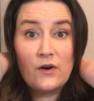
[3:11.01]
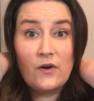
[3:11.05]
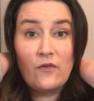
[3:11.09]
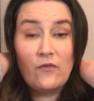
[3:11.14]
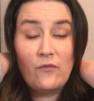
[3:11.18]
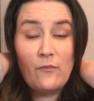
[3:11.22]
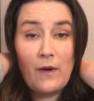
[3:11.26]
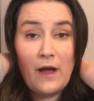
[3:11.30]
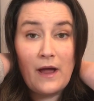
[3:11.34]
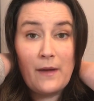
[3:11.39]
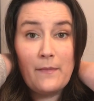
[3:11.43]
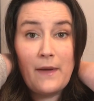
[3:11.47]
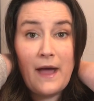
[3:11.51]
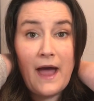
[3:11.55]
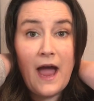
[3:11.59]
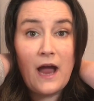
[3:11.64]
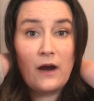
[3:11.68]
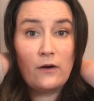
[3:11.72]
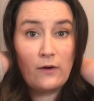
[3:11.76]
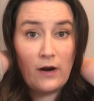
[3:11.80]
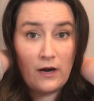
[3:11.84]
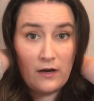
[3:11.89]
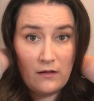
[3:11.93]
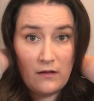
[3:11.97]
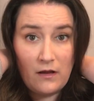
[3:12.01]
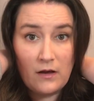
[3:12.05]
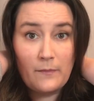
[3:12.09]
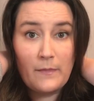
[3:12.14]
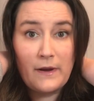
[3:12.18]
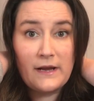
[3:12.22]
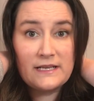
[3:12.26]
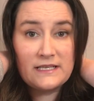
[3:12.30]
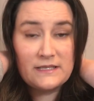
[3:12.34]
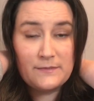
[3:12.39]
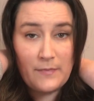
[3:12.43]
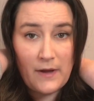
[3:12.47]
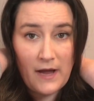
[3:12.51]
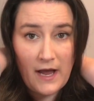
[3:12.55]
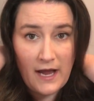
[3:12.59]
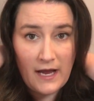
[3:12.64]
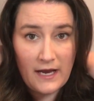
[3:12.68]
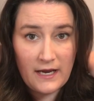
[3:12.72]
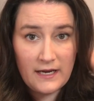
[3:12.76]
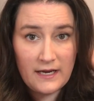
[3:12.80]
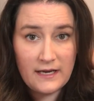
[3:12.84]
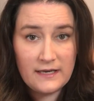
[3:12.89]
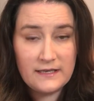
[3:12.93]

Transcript: of my back, right along my spine,